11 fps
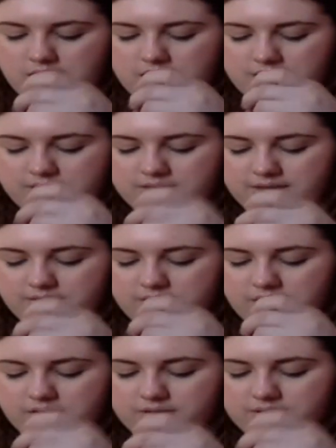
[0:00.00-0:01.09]
And I think they have
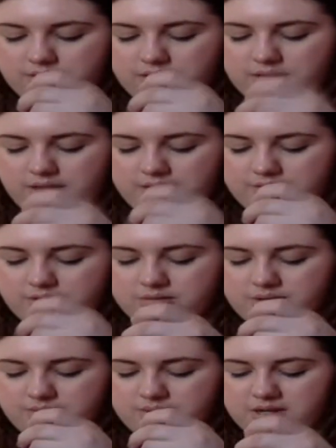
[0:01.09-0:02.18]
they have a
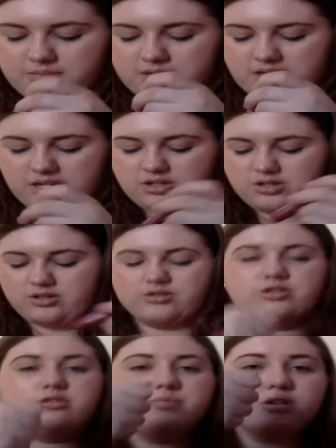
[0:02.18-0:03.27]
good bit of pigmentation.
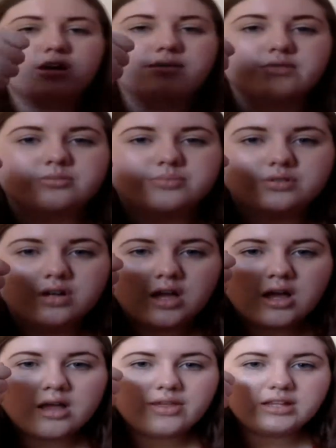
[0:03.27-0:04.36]
They're super comfortable.
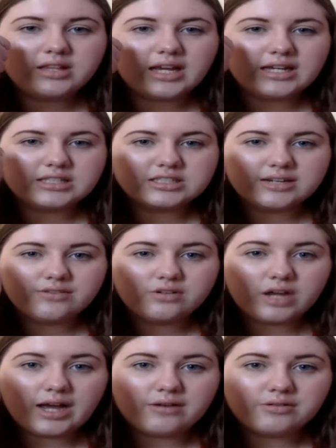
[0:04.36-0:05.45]
They last
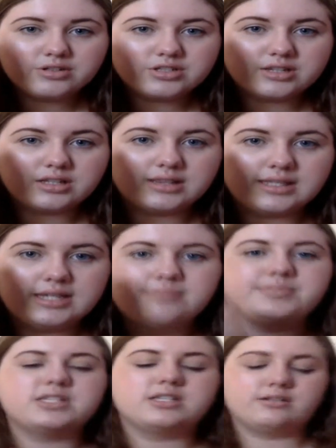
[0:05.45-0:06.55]
several hours on the
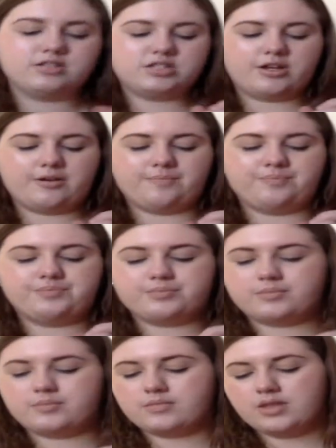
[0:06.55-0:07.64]
lips, so
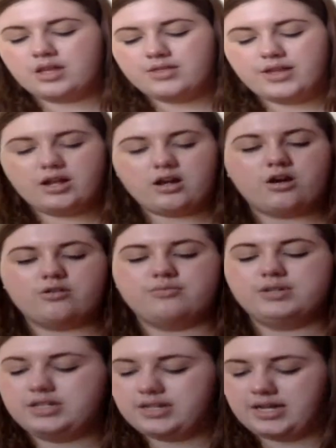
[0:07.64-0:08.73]
they
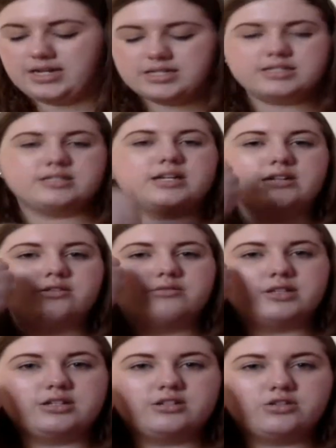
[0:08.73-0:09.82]
are really nice. I
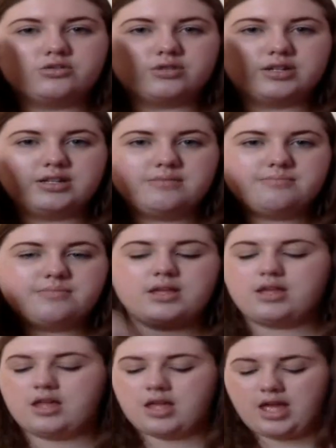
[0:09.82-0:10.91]
do really enjoy them,
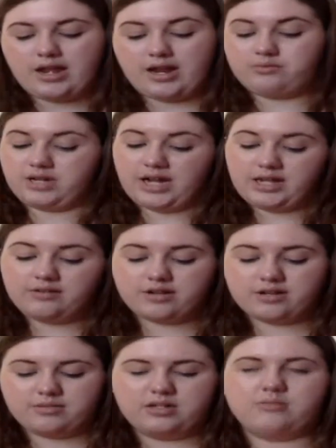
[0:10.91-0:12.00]
and I would highly
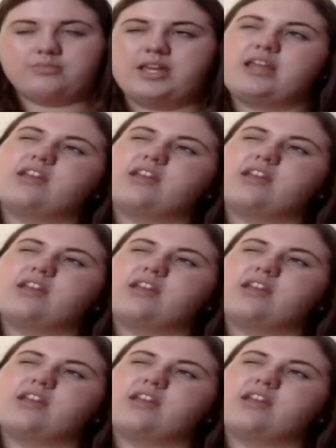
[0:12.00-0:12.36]
recommend them.